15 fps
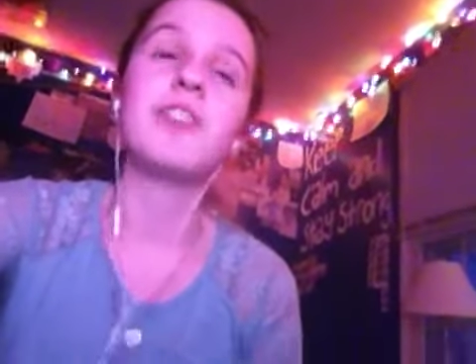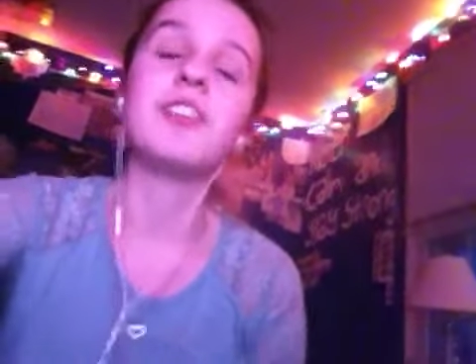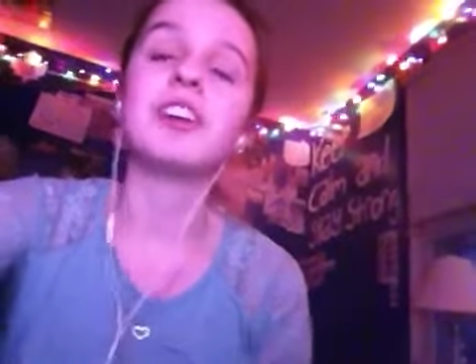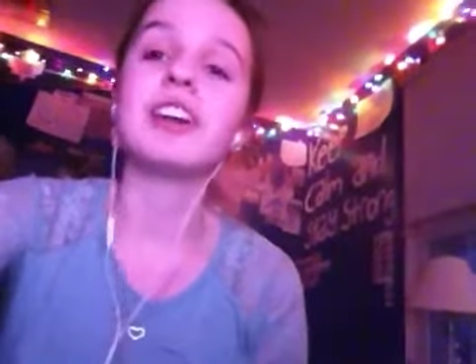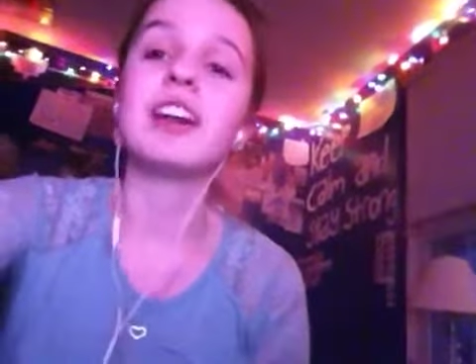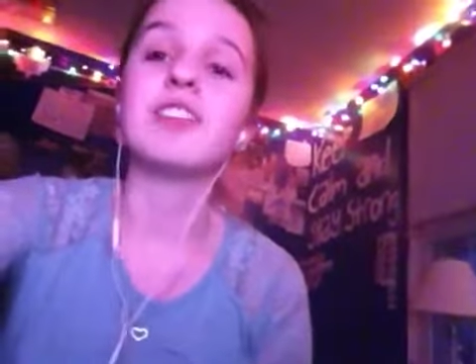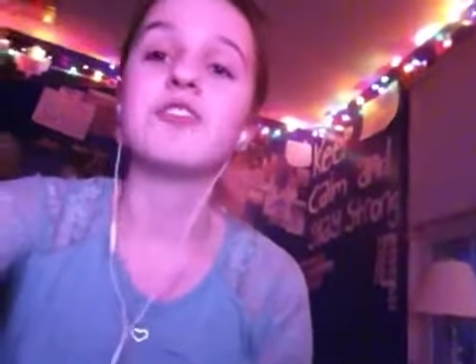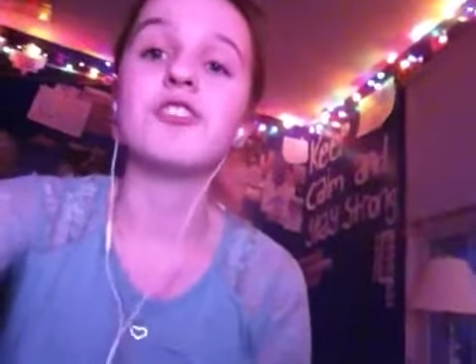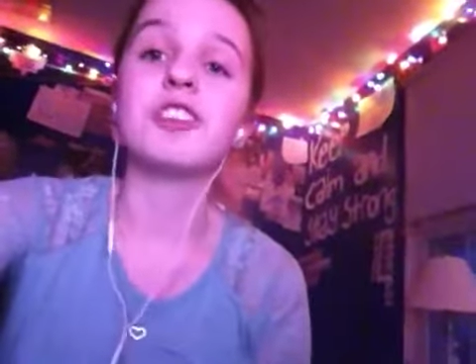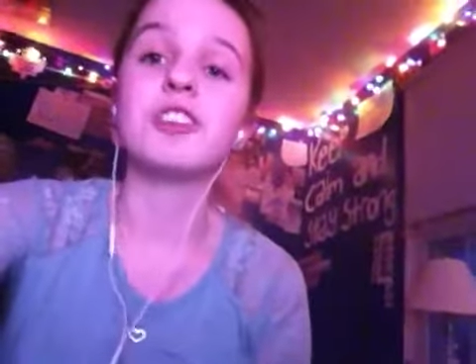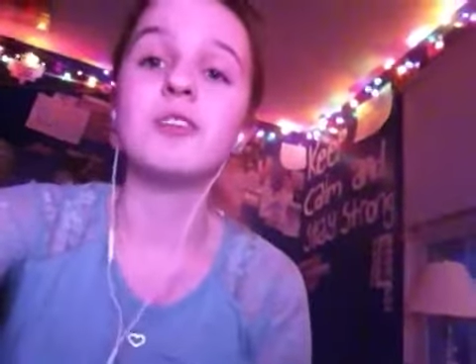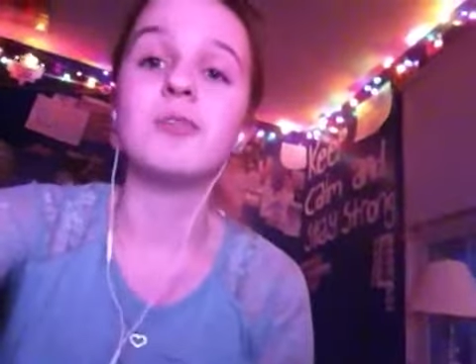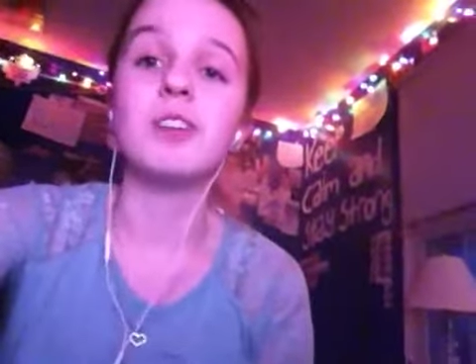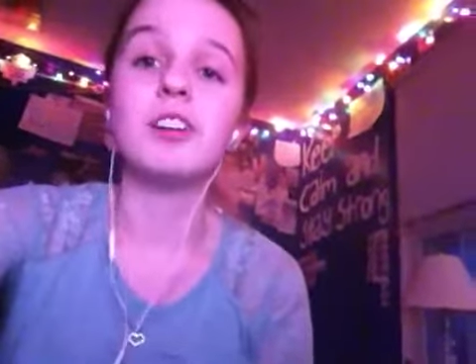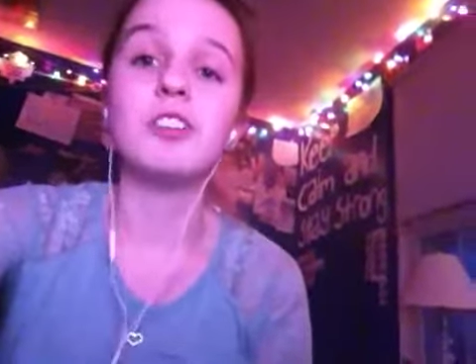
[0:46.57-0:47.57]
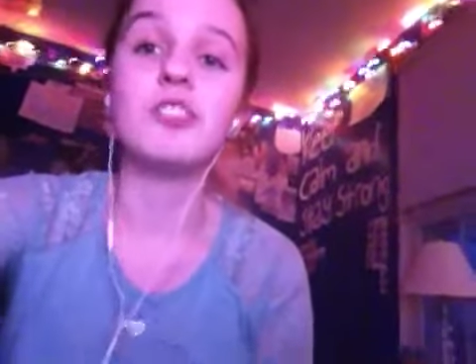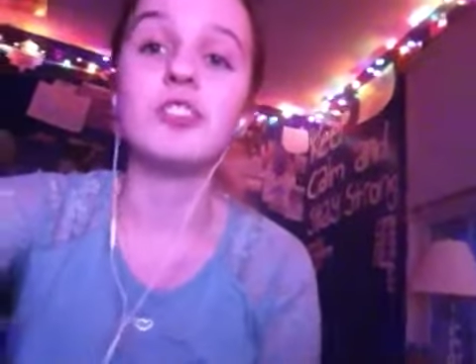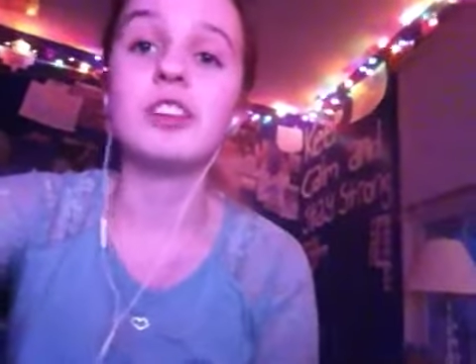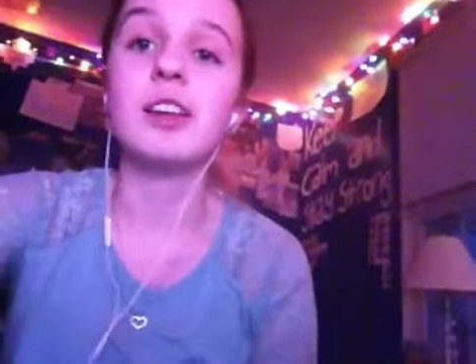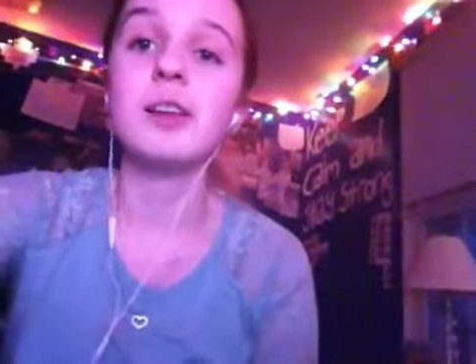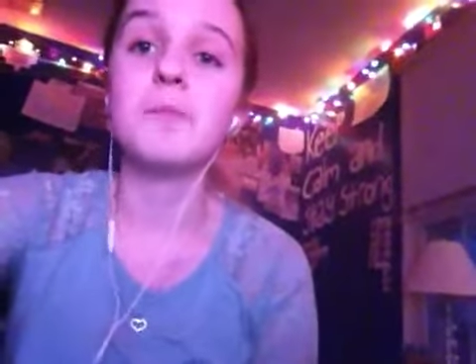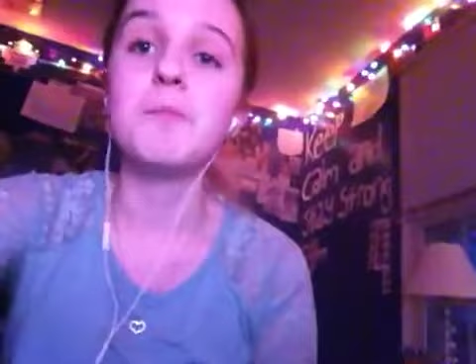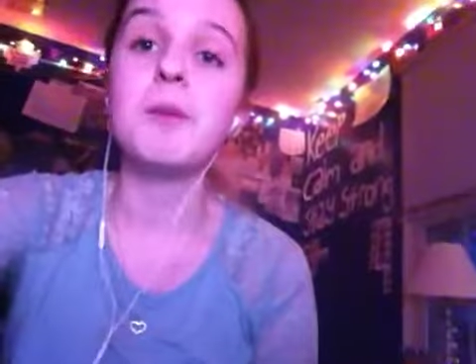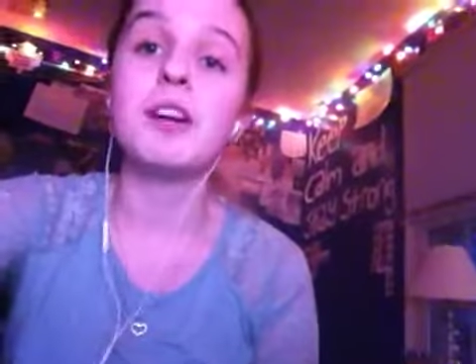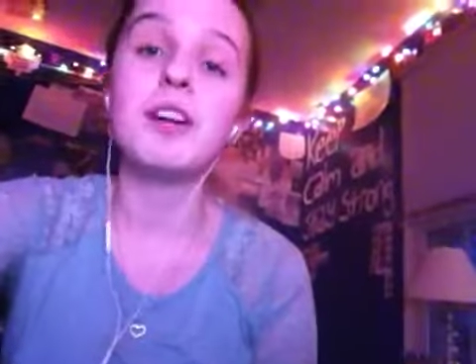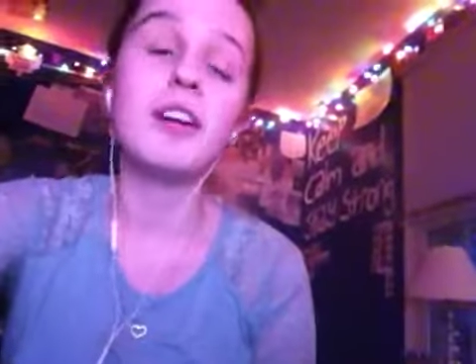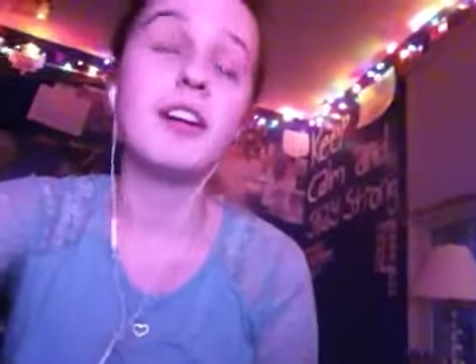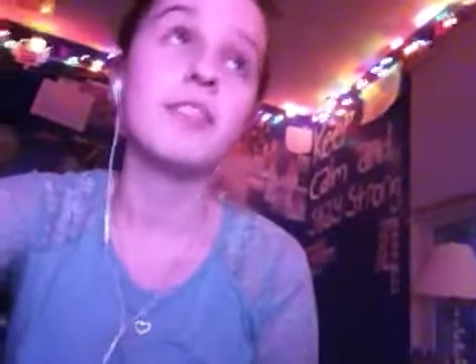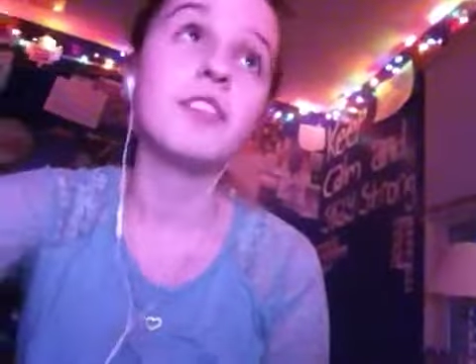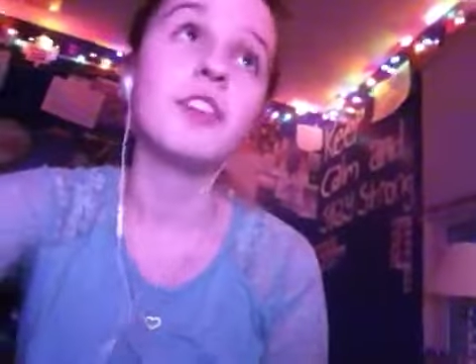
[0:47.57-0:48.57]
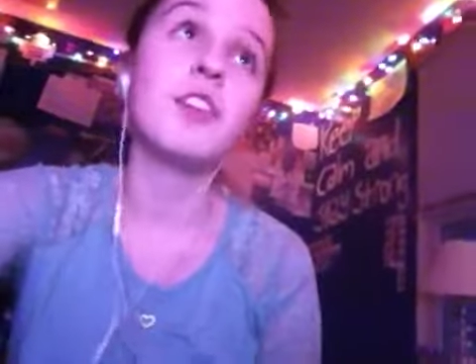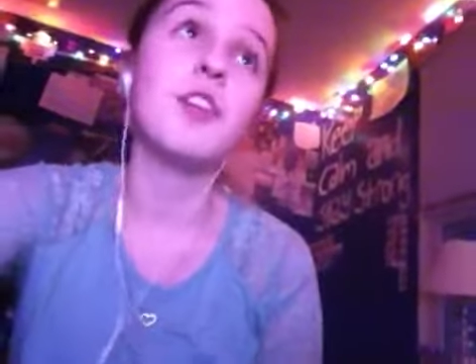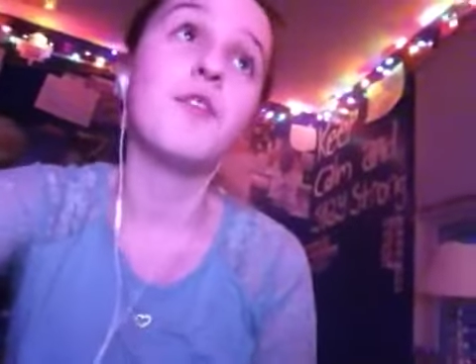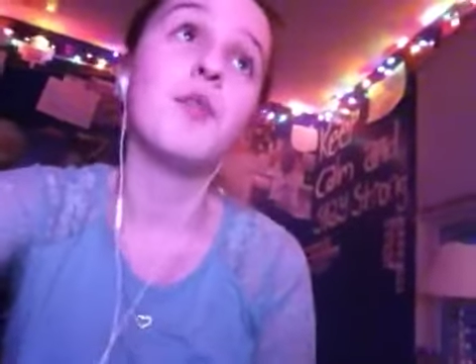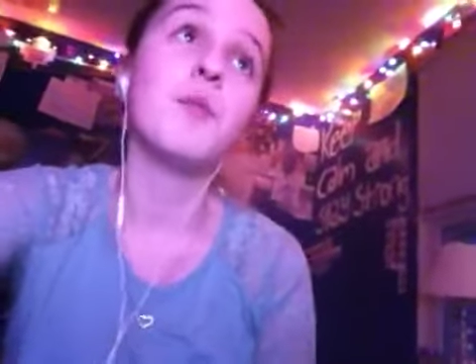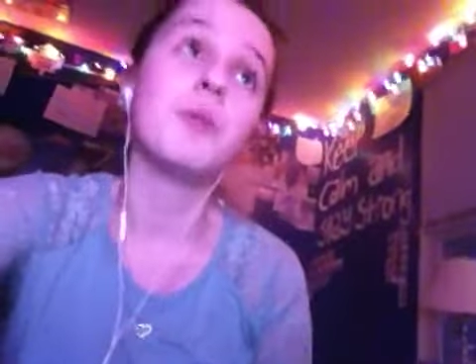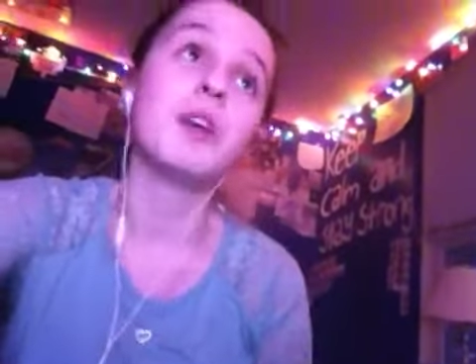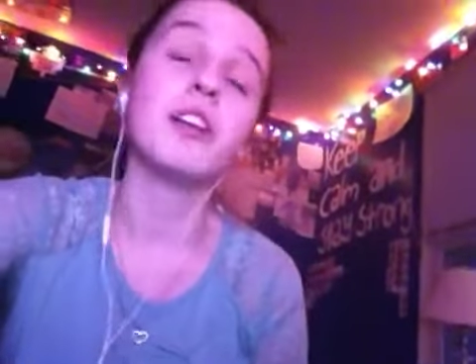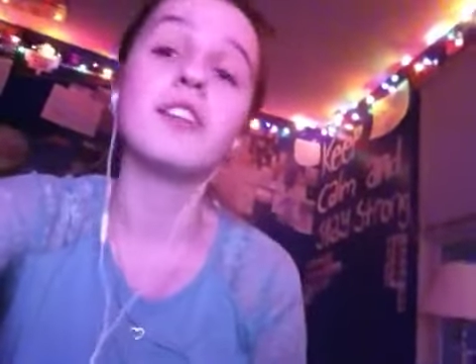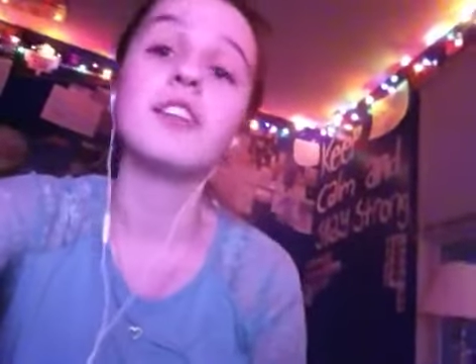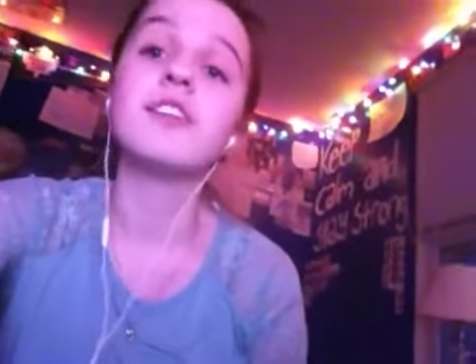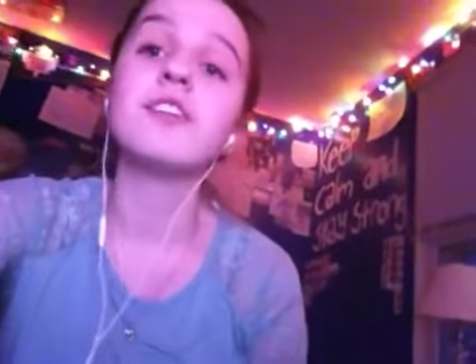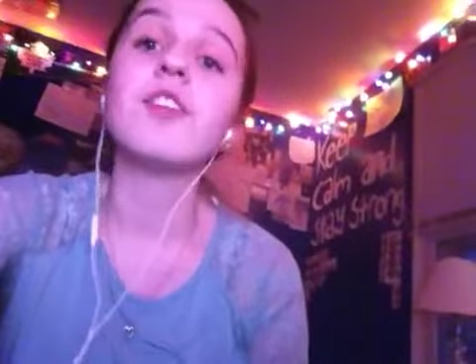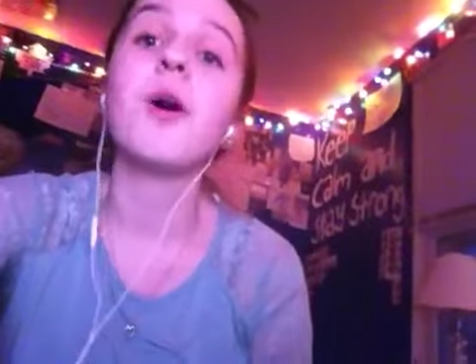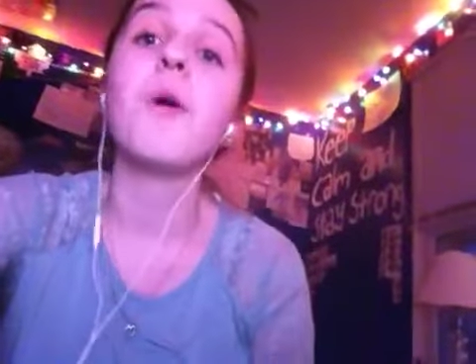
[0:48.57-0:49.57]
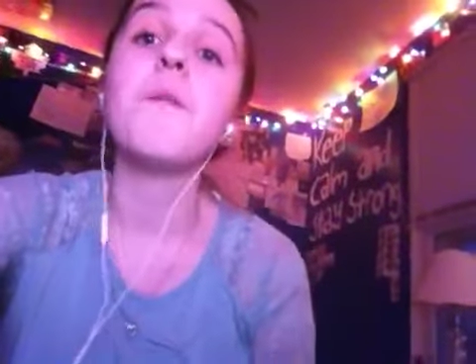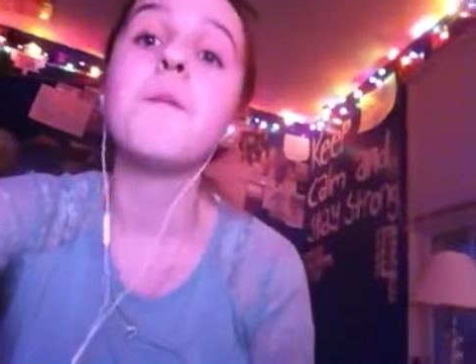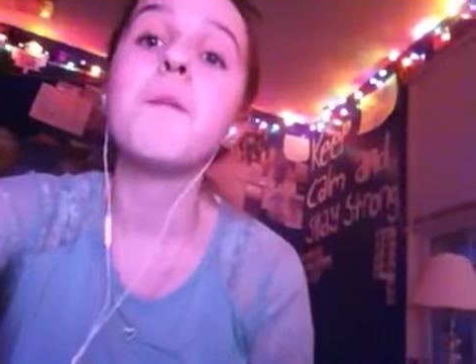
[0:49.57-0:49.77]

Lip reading: Nick got traded to Washington, but I still love the Marlies, so